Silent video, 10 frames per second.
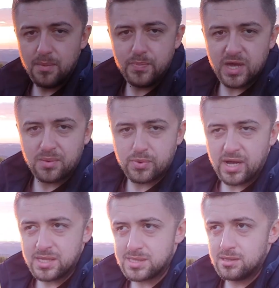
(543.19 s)
big
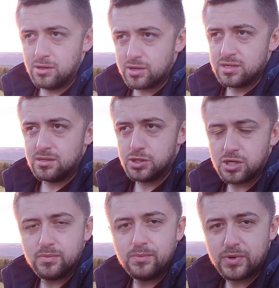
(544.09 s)
brands, local
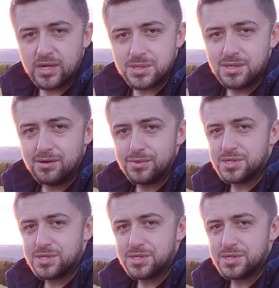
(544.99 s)
German brands, they always